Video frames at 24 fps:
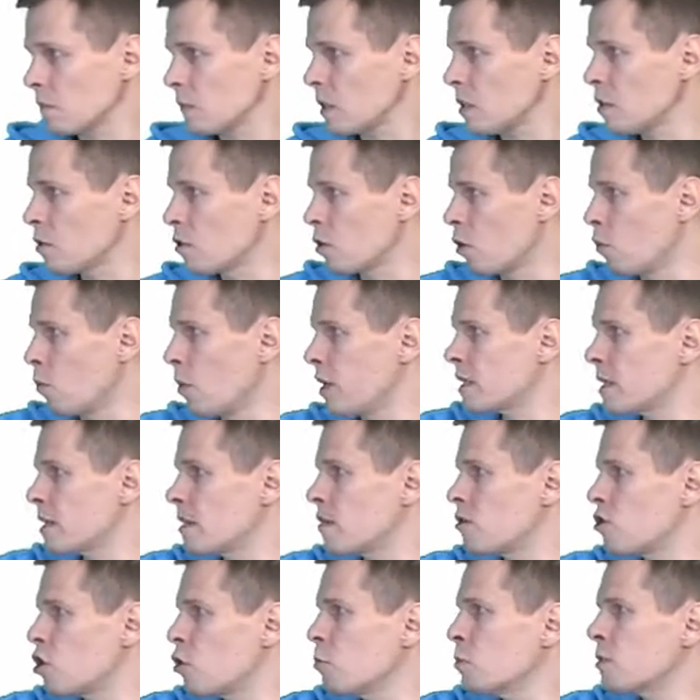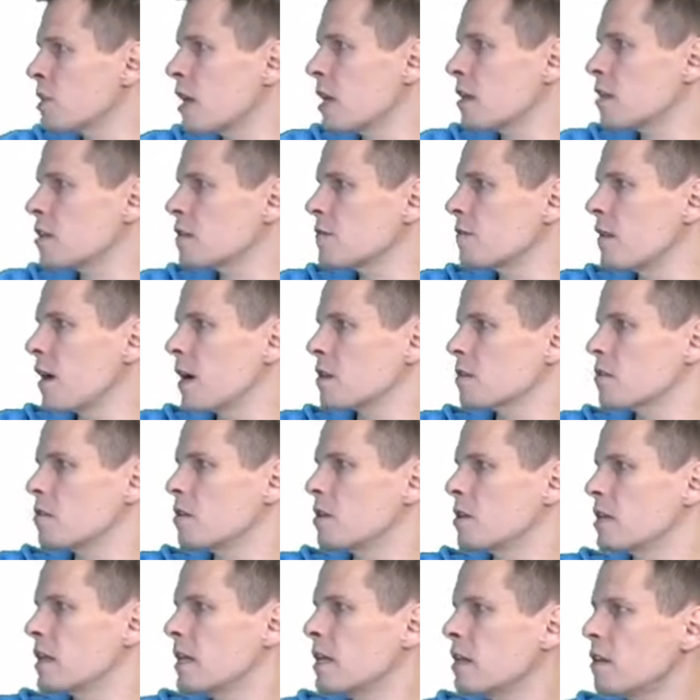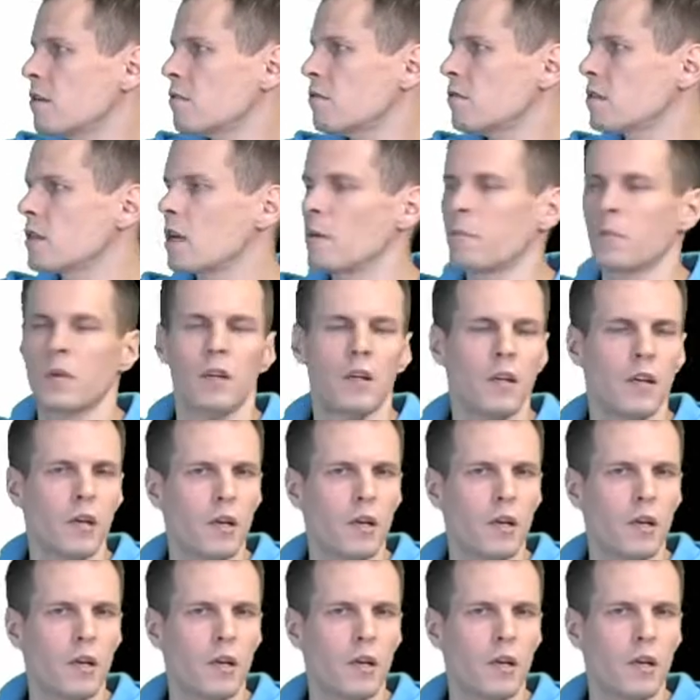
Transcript: So we say job satisfaction is intercept